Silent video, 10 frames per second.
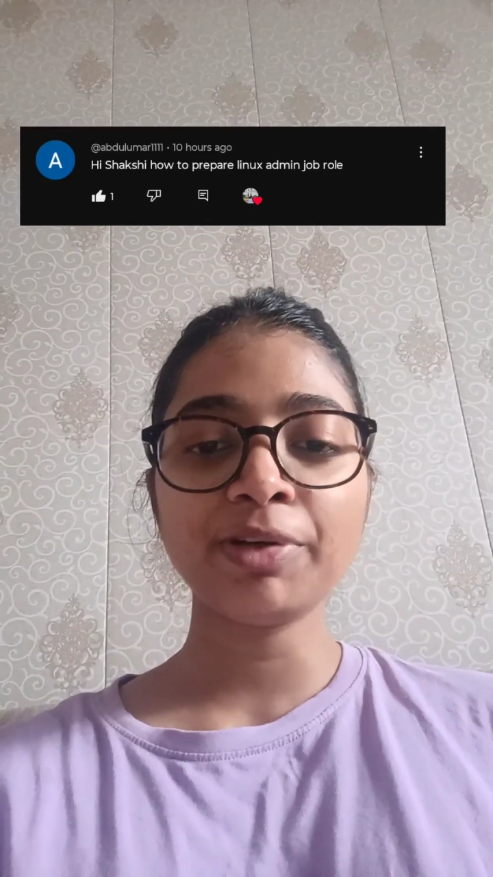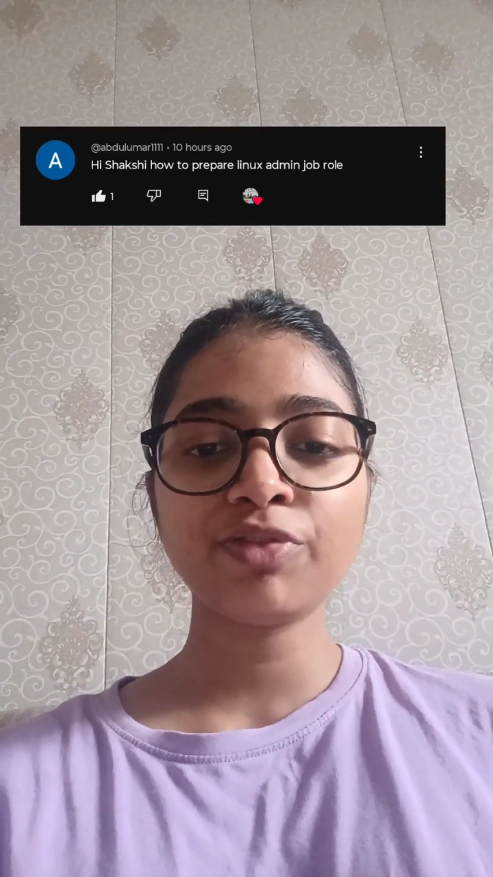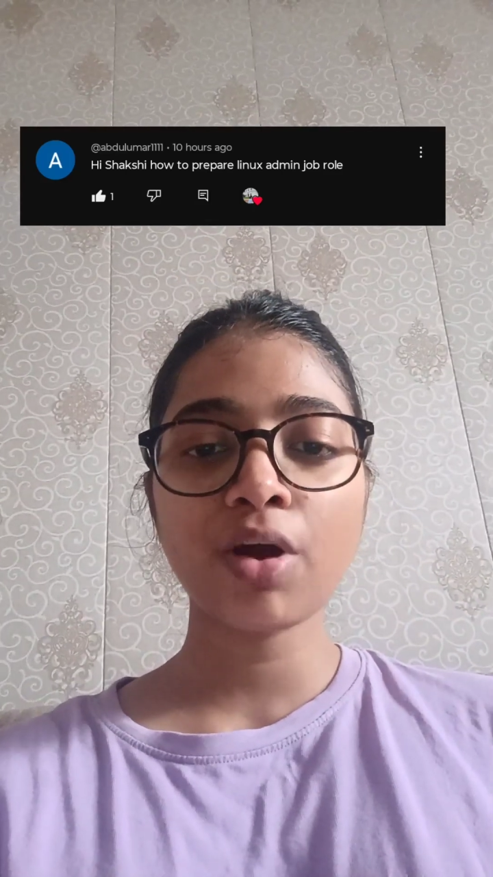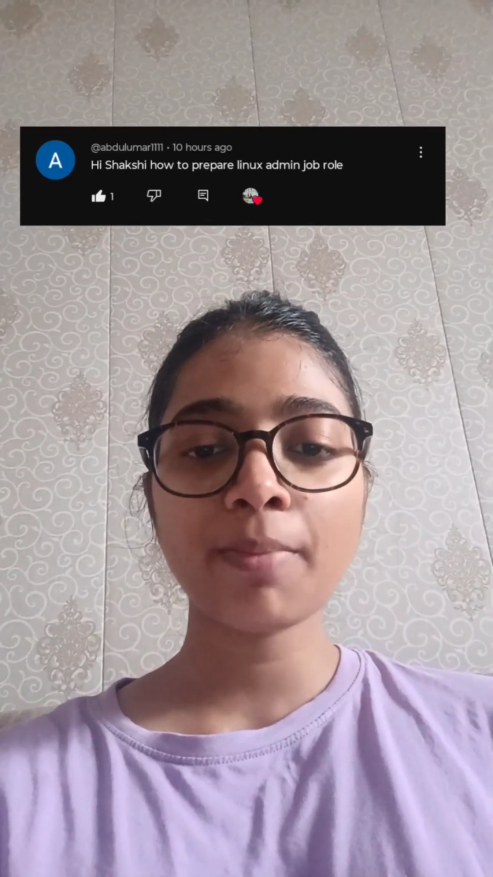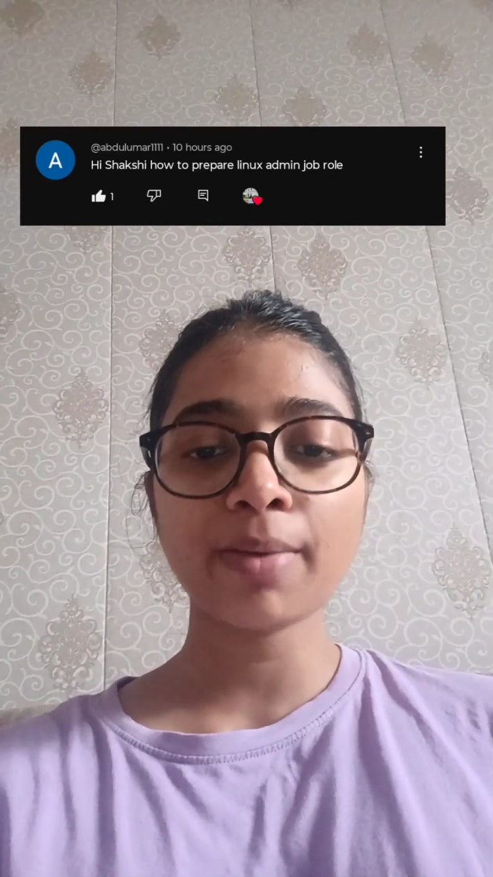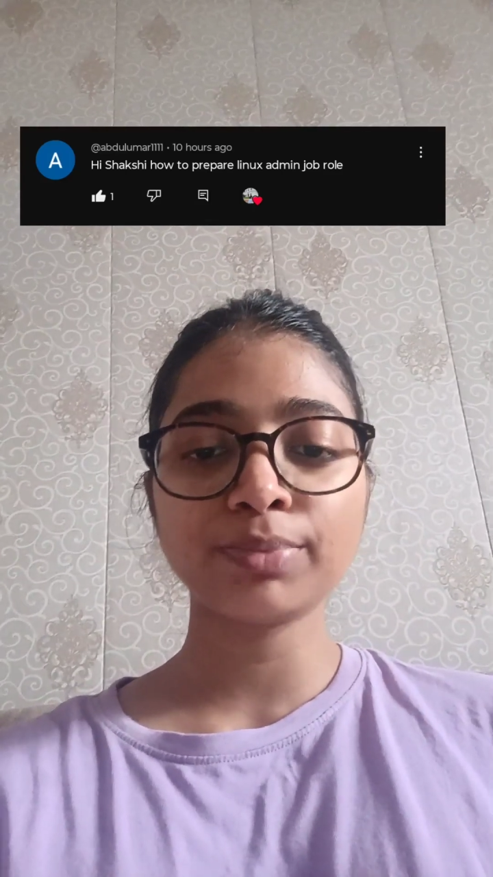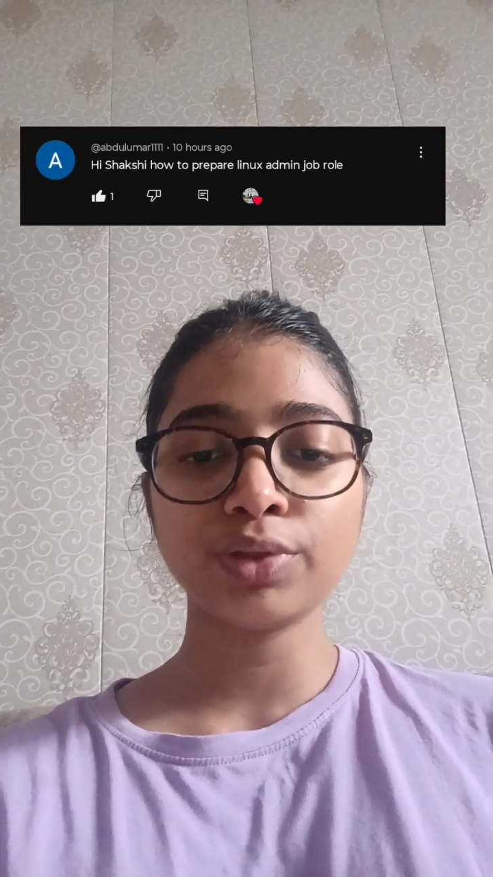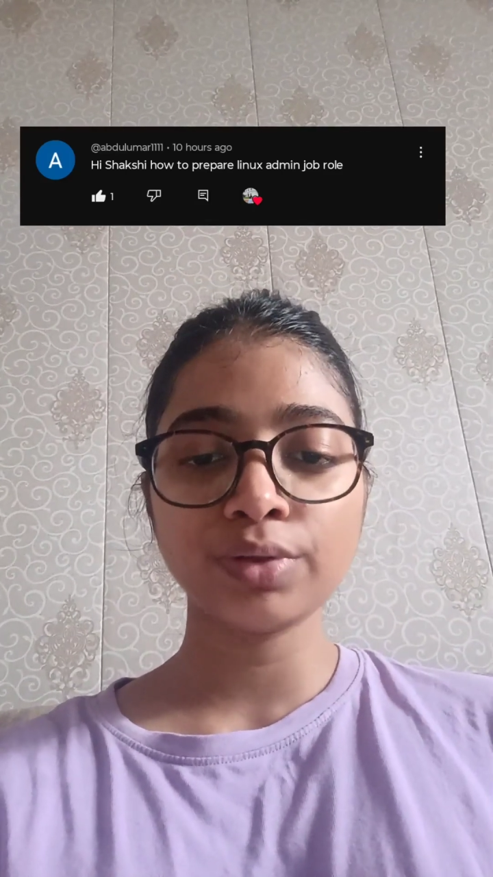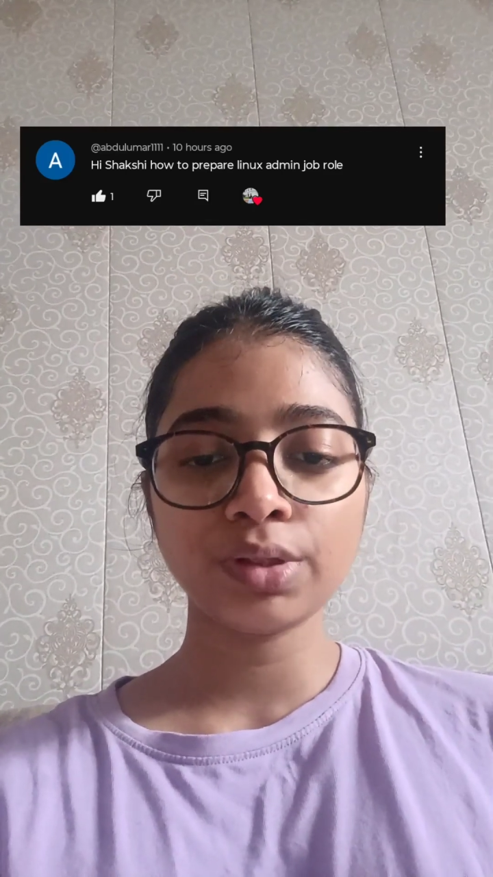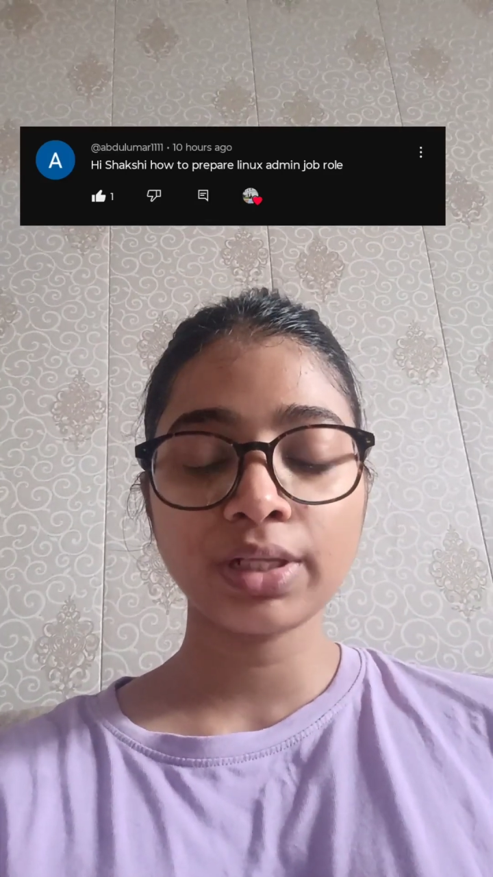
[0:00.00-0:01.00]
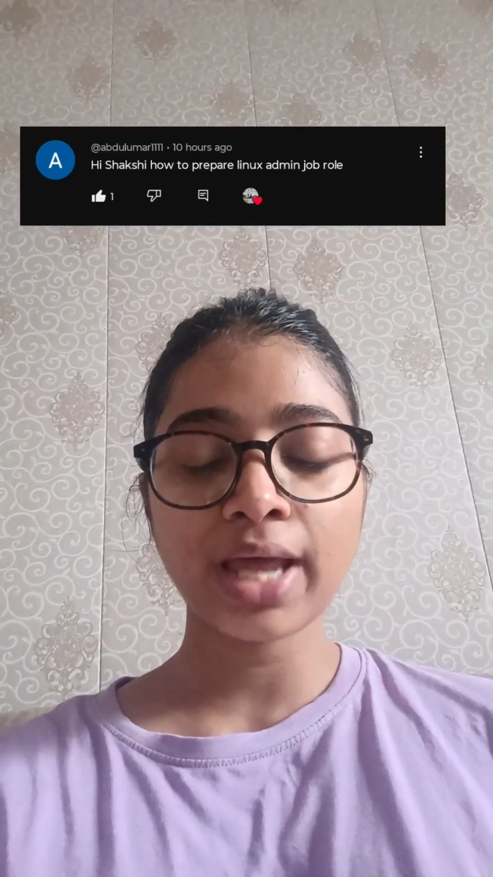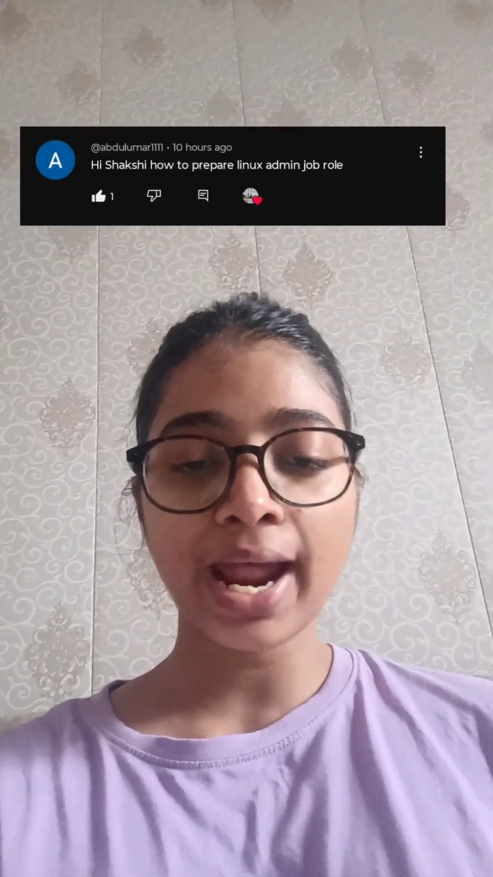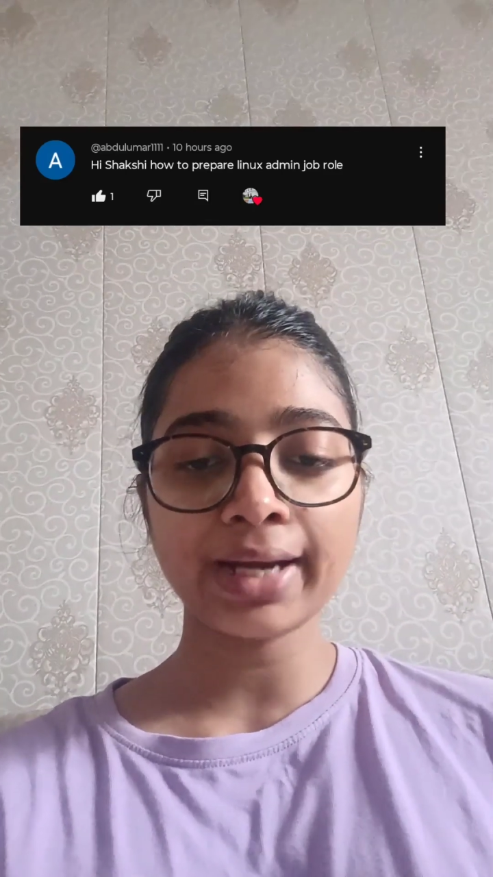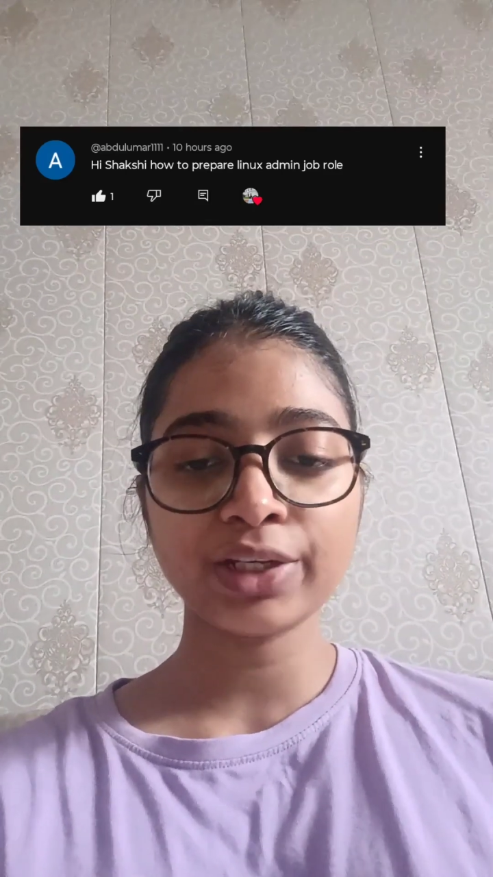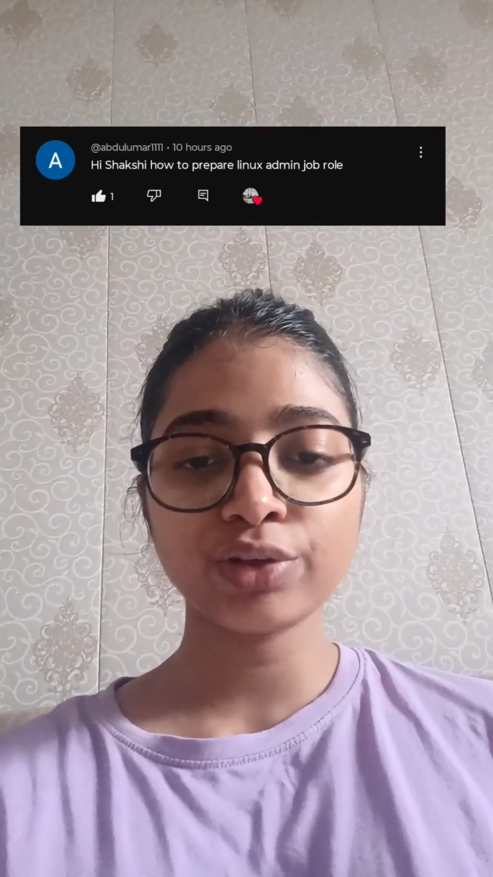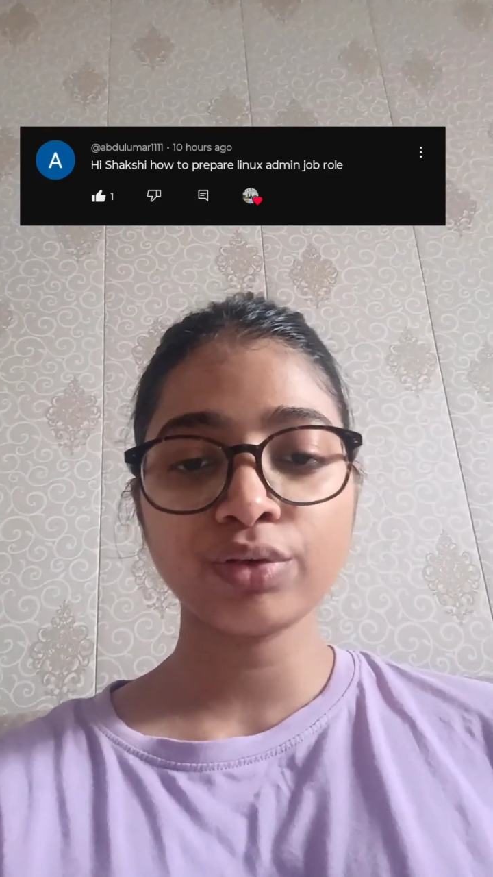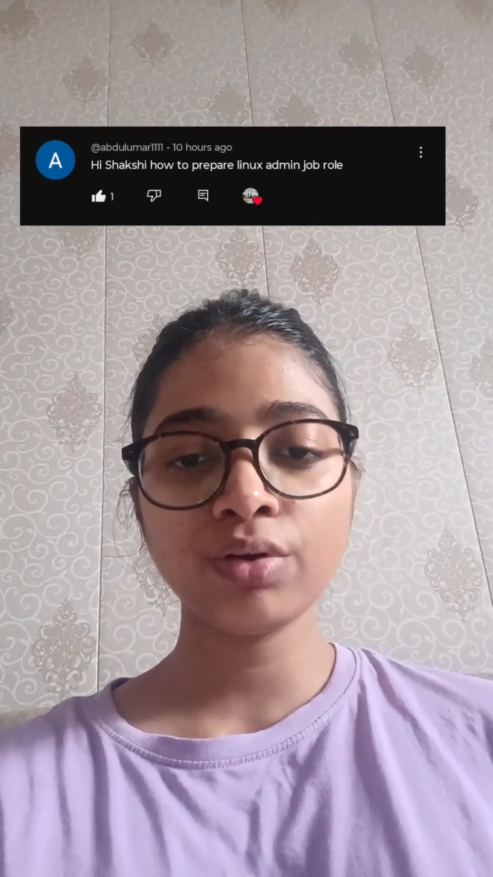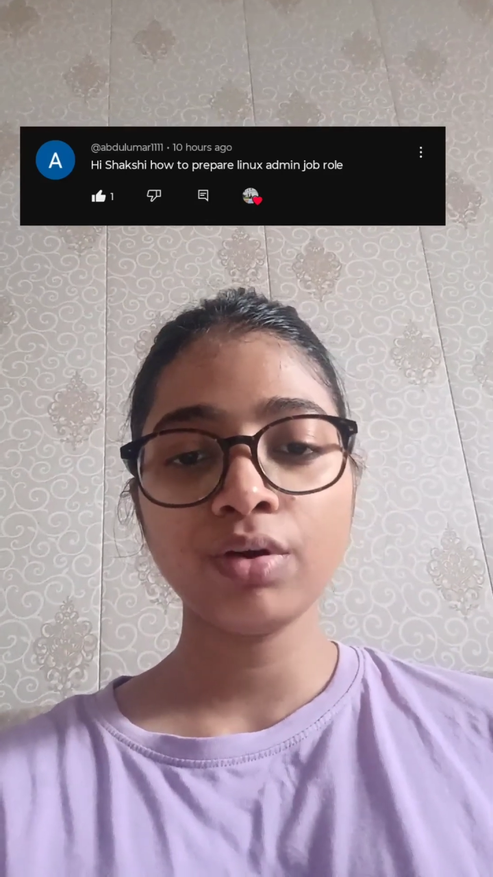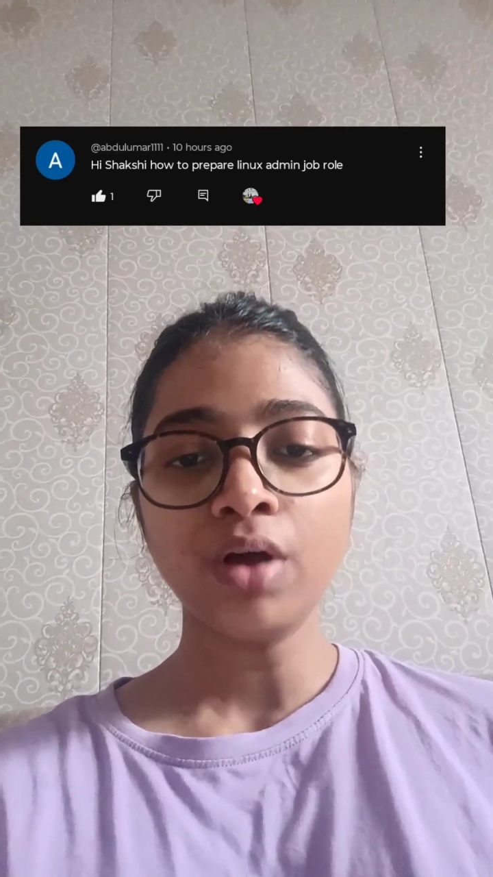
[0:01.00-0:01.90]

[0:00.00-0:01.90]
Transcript: from Abdul that, you know,